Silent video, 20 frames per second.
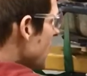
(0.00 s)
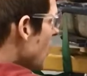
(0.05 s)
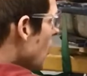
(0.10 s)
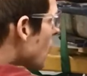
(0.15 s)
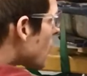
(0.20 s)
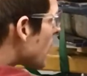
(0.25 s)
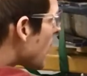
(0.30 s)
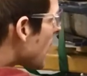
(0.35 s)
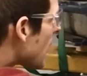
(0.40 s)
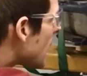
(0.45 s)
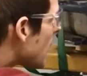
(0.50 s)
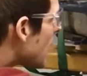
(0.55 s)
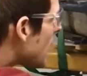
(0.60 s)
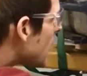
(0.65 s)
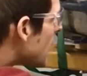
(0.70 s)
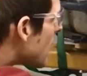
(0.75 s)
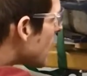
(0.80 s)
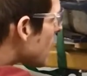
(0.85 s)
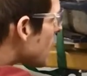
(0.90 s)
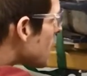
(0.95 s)
elongate
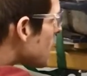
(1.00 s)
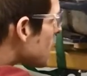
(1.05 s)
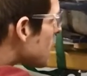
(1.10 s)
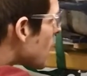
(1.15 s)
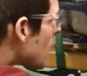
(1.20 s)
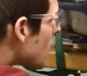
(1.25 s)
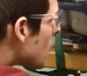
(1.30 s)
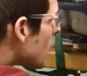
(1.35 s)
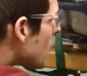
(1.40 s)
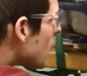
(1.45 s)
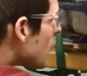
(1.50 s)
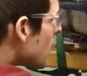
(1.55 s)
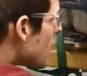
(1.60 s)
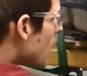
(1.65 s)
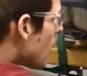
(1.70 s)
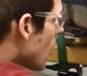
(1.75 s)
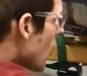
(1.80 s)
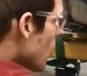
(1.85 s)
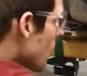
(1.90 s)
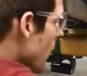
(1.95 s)
any of them. So
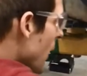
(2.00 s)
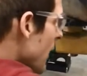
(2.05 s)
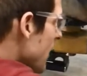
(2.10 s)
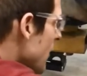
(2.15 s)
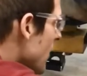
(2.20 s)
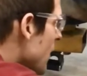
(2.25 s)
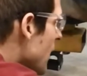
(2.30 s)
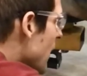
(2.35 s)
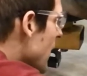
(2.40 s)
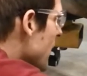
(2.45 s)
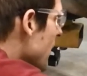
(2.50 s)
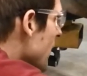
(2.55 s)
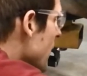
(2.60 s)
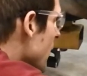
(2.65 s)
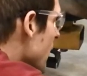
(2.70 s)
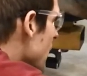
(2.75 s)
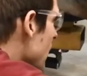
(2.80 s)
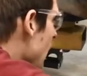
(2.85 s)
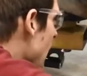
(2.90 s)
all of mine look like they're going to